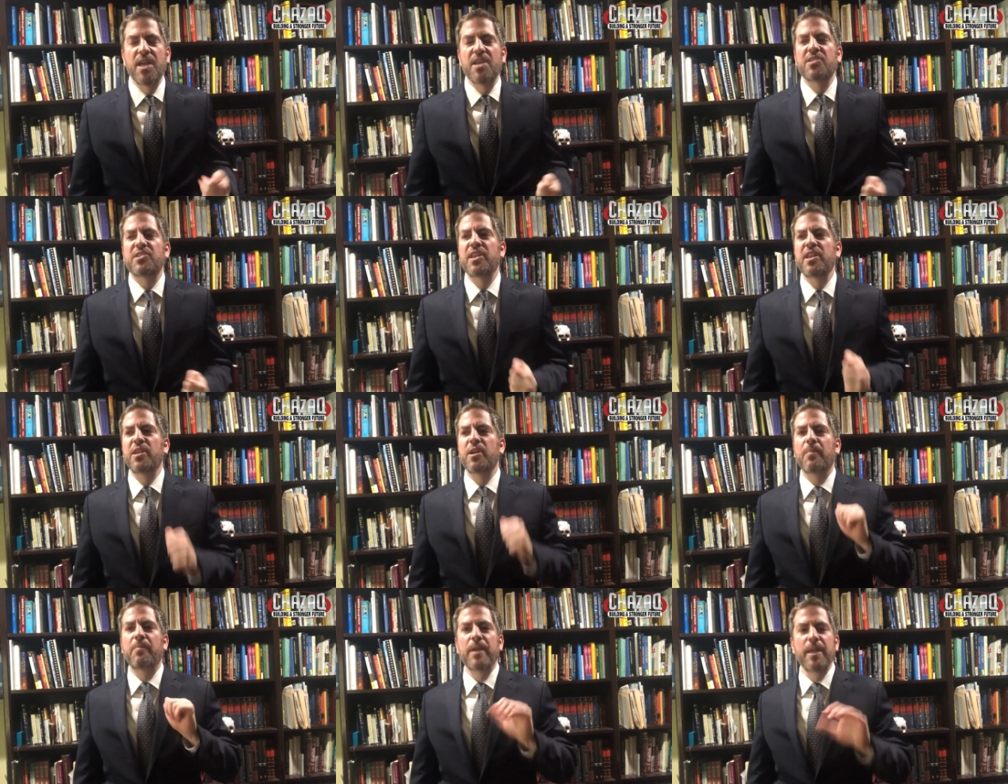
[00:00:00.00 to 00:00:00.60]
See,
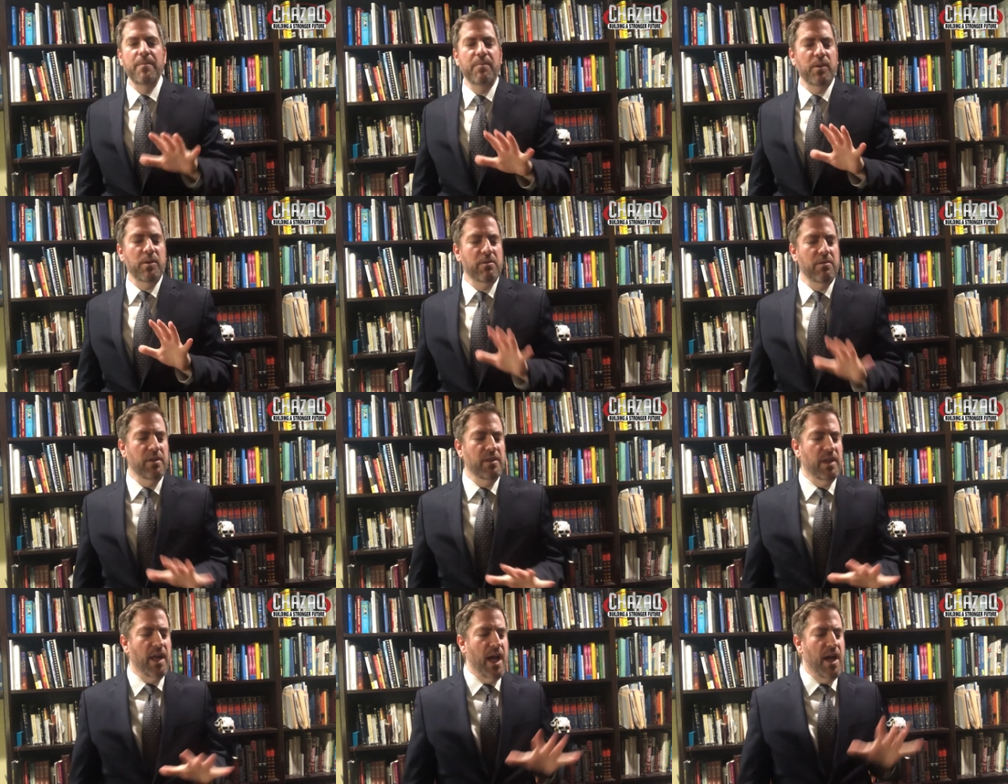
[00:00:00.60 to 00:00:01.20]
there are people in
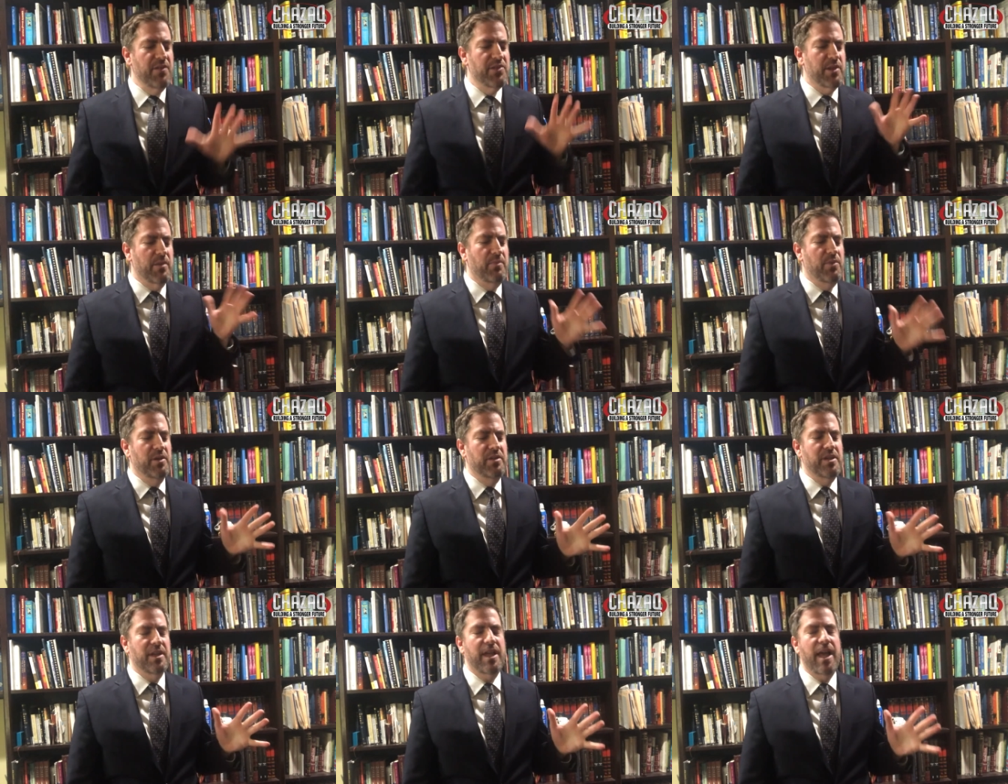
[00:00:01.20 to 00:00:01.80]
our lives that
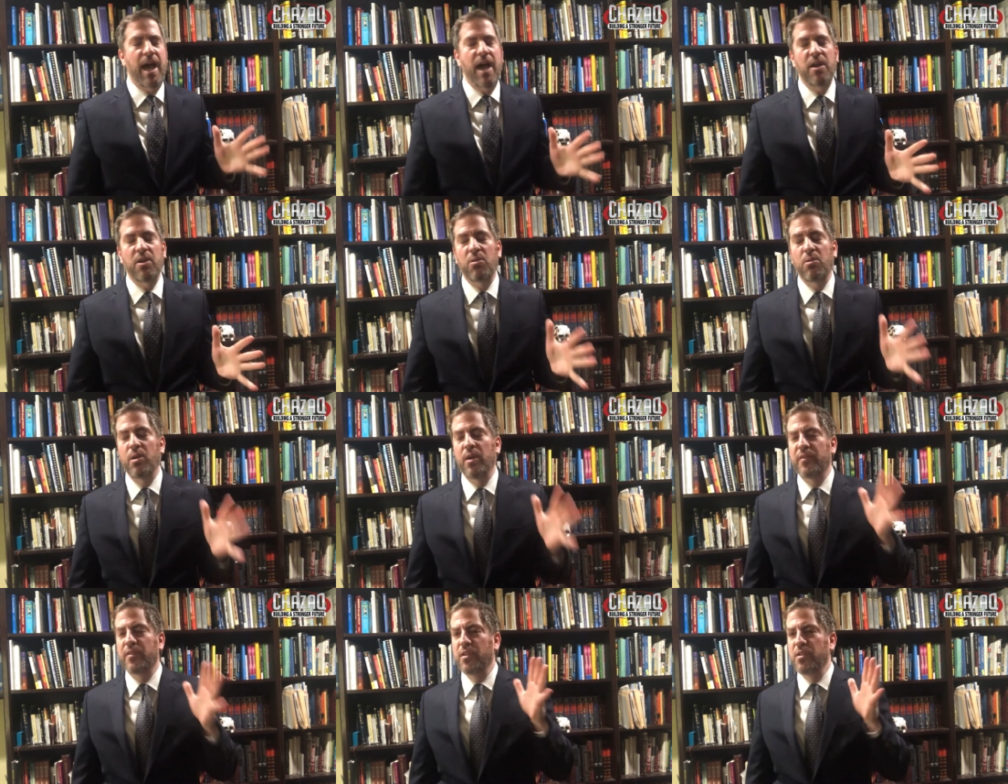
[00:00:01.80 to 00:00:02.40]
put in the
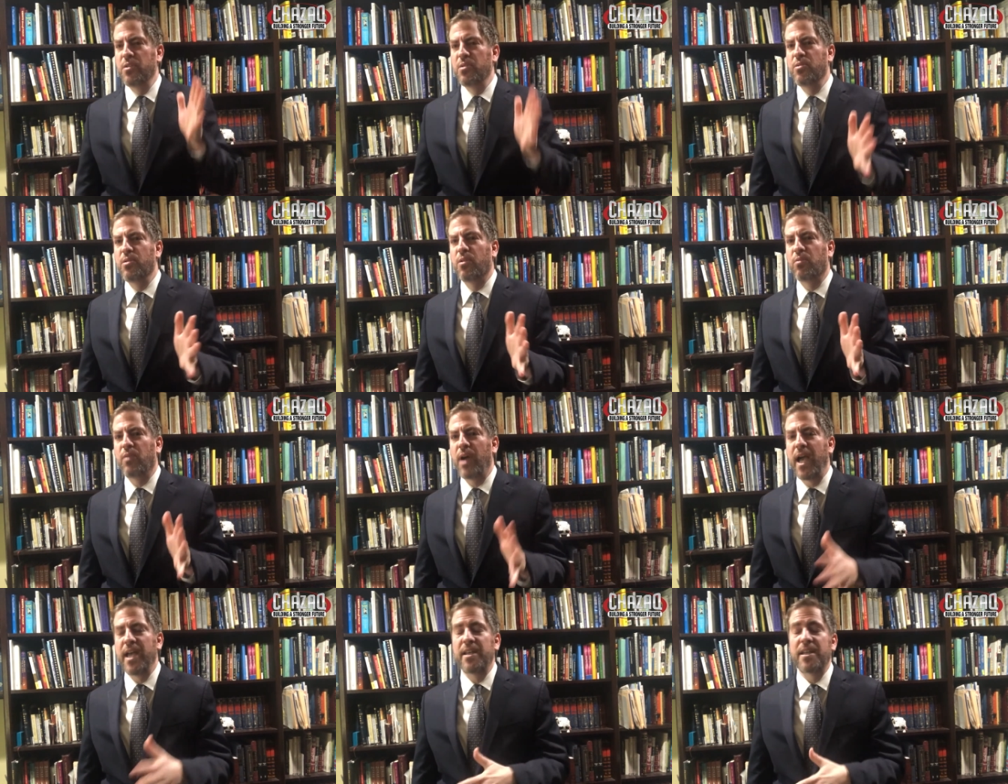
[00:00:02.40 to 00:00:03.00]
category of can do no
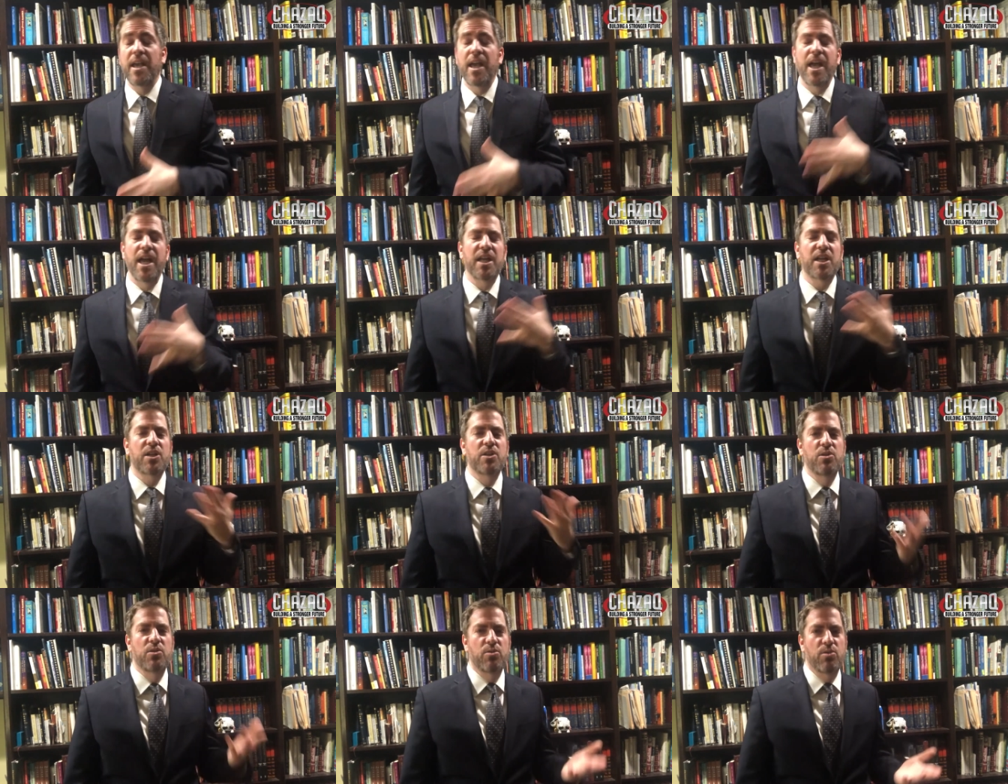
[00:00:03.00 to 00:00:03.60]
right and
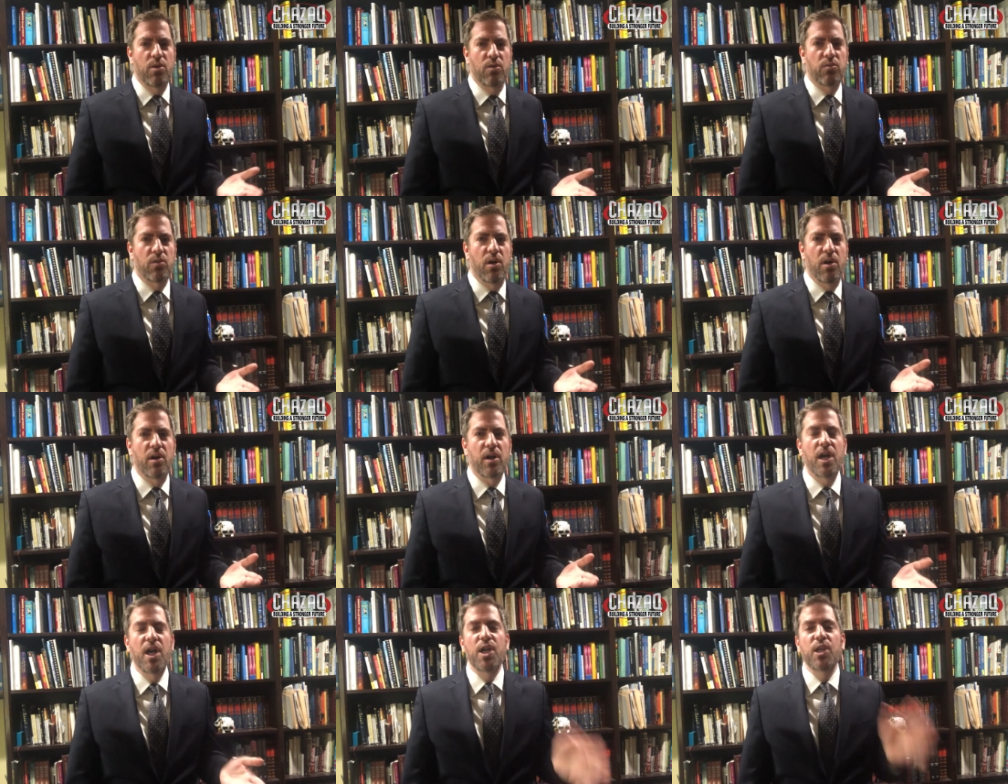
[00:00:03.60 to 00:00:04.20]
can do no
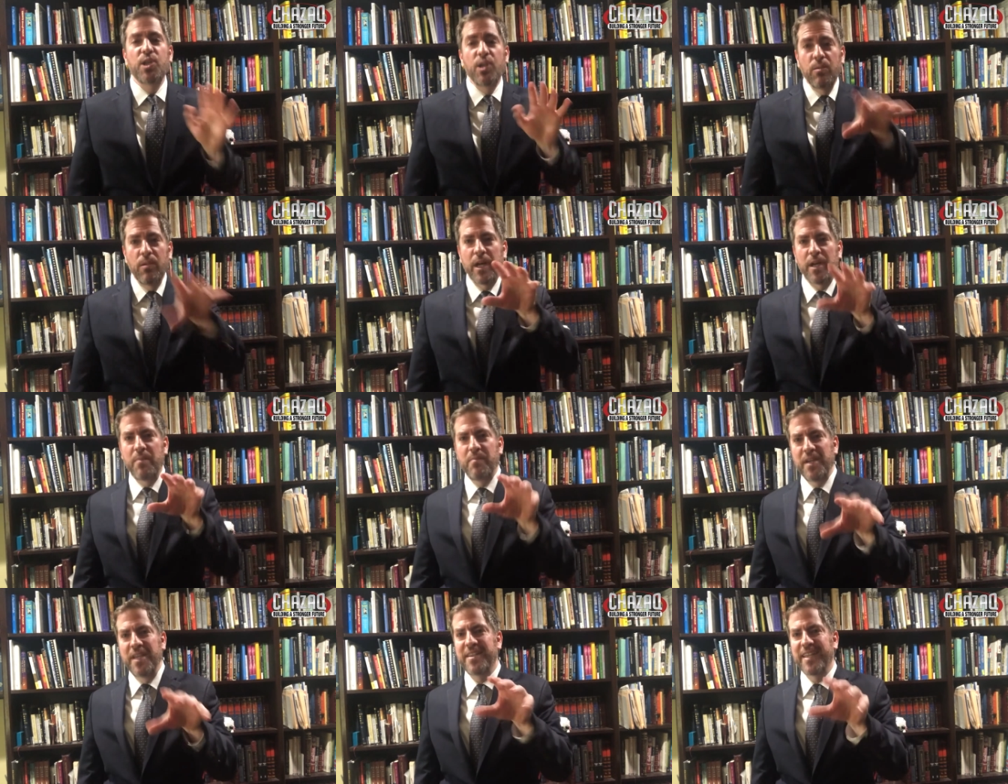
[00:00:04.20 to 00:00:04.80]
wrong. You
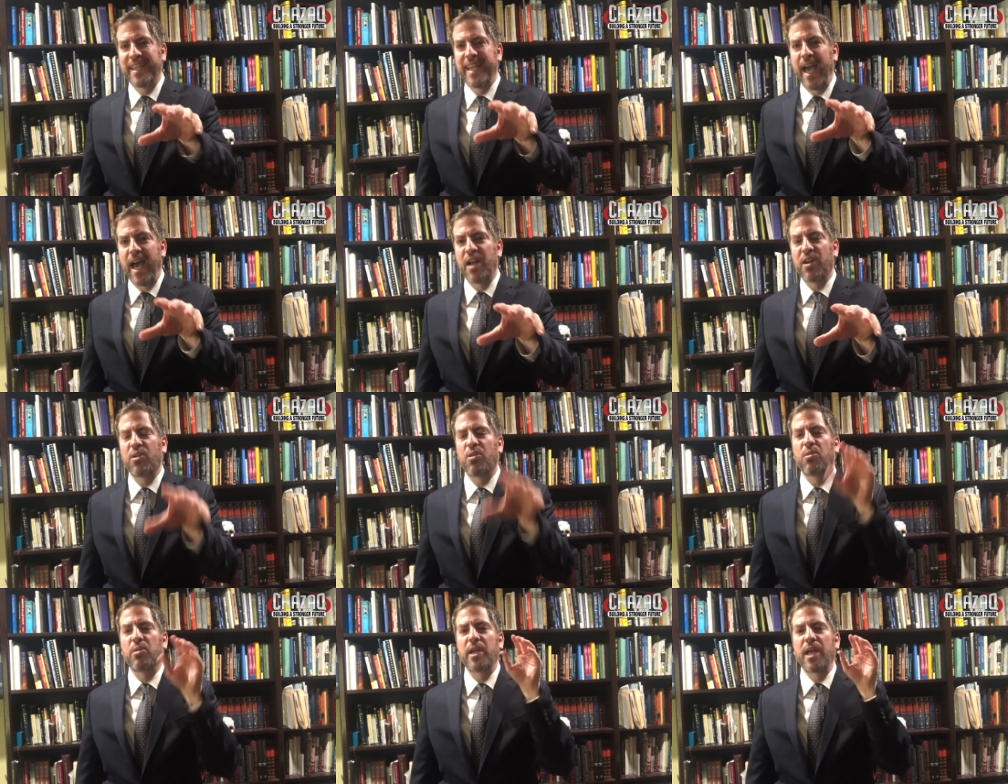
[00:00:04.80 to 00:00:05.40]
want to be in the
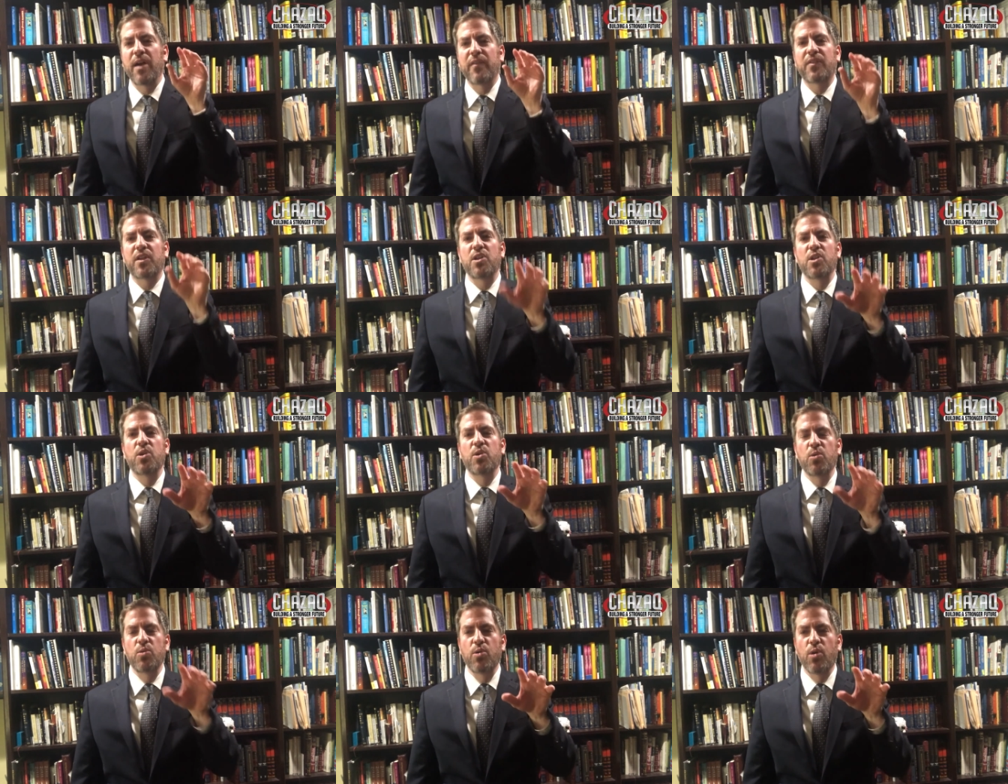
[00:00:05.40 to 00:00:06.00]
category of
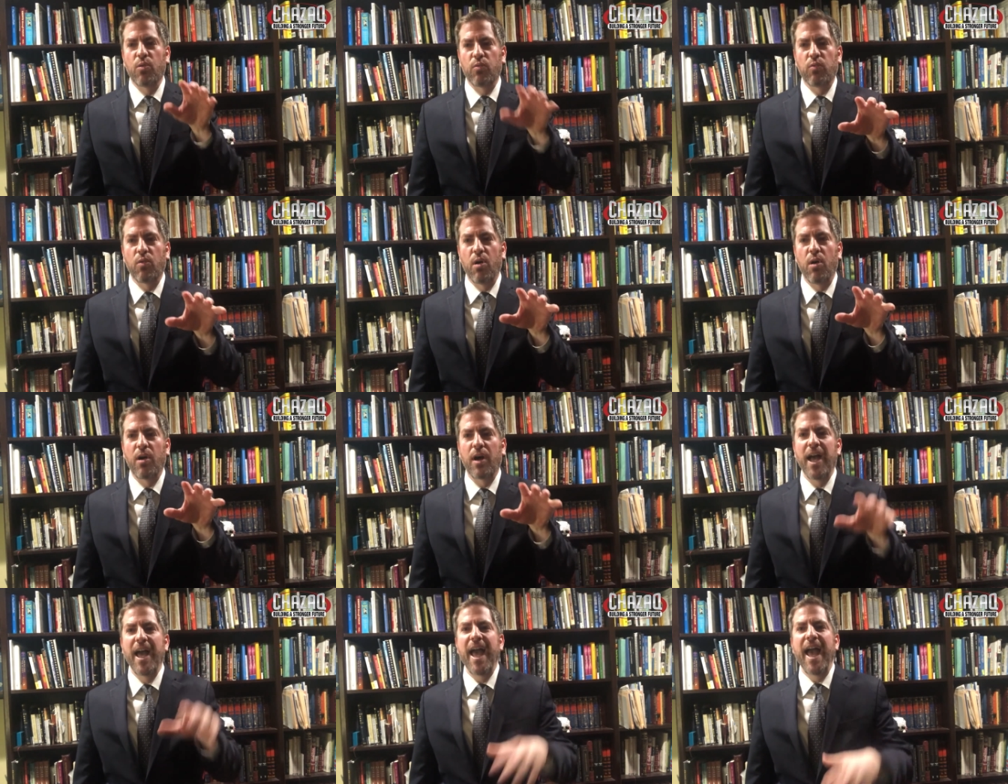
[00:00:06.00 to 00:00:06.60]
can do no
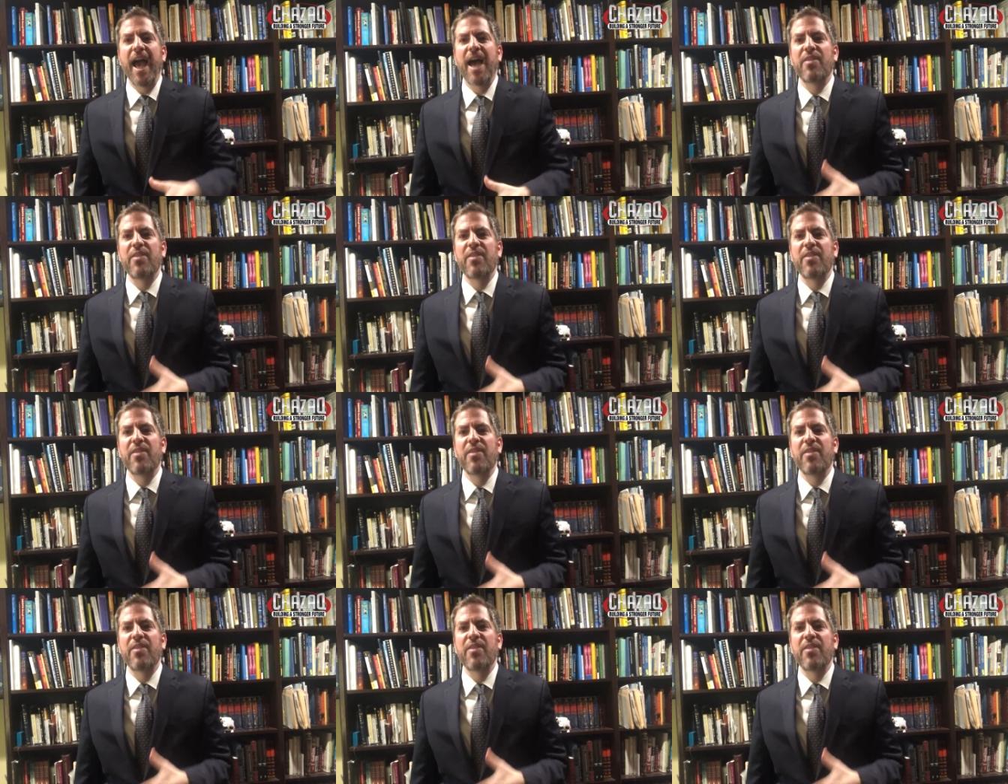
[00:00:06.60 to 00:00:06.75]
wrong.